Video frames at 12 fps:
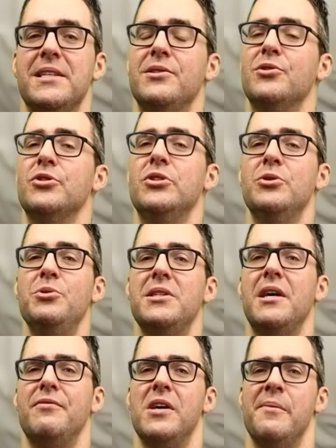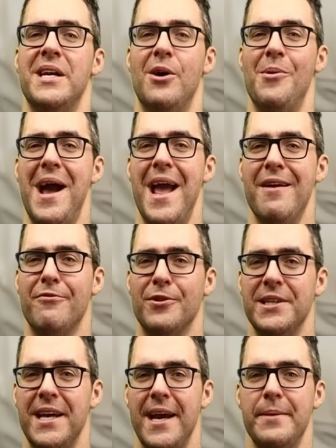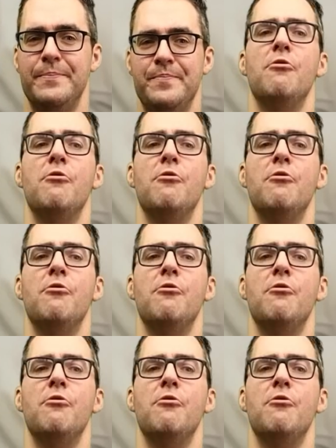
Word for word: because there's new stuff coming out every day.